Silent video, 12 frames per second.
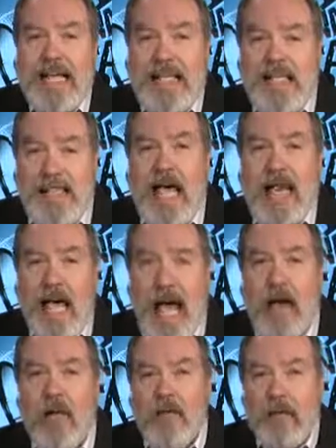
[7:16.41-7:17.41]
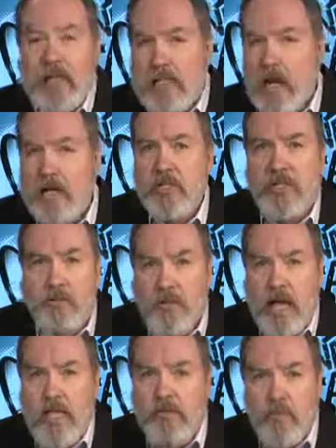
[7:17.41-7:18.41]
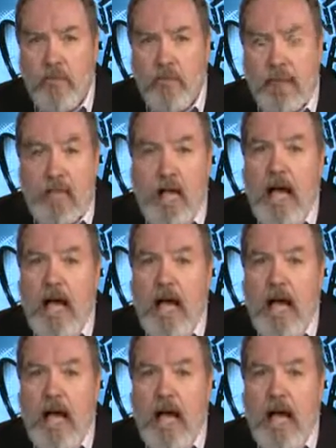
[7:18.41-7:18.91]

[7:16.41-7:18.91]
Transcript: sat out the entire civil rights movement.